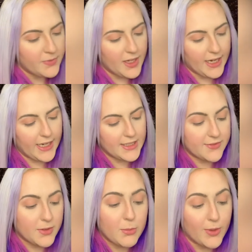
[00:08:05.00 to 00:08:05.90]
a
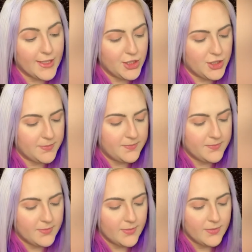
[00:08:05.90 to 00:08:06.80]
different brush,
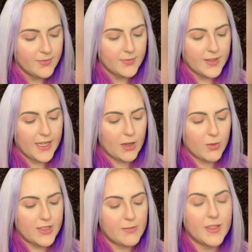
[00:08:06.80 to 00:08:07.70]
and I
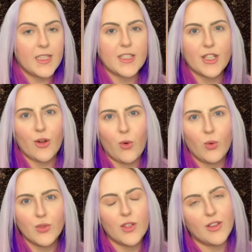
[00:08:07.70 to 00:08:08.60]
want something that's gonna
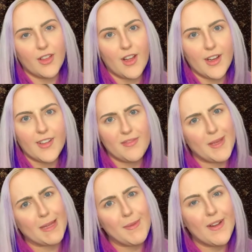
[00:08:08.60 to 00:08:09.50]
hold a lot of
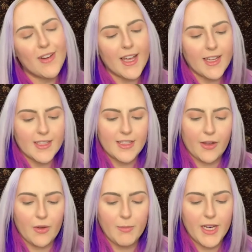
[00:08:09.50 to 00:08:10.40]
pigment on it. So
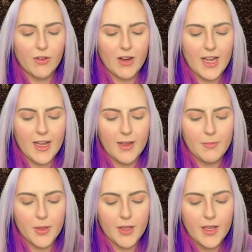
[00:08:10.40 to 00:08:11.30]
I'm gonna
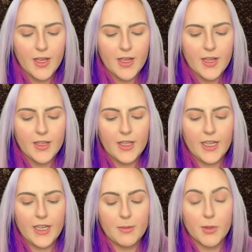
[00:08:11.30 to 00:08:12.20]
grab
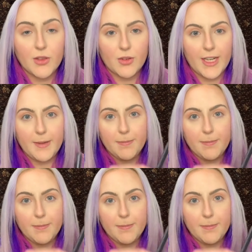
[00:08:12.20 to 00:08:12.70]
the number 3.